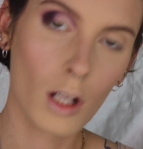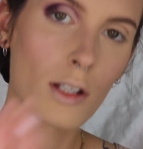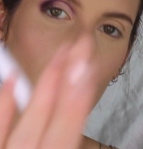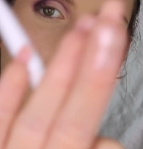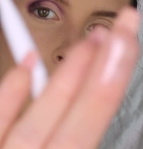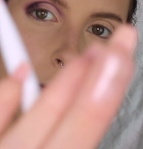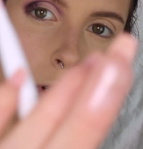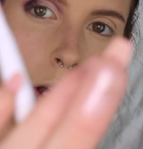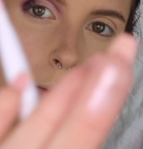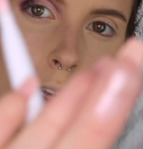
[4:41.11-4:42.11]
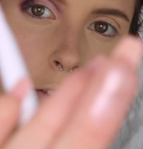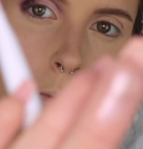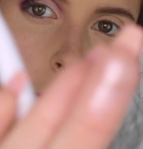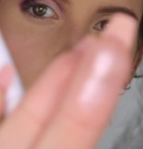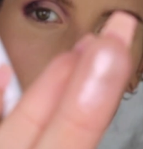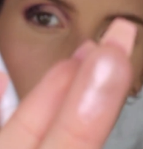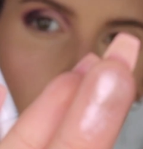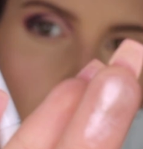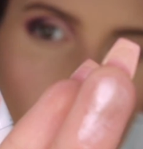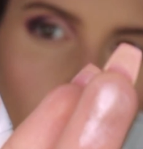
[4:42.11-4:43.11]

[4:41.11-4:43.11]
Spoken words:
So that's what comes off of my finger.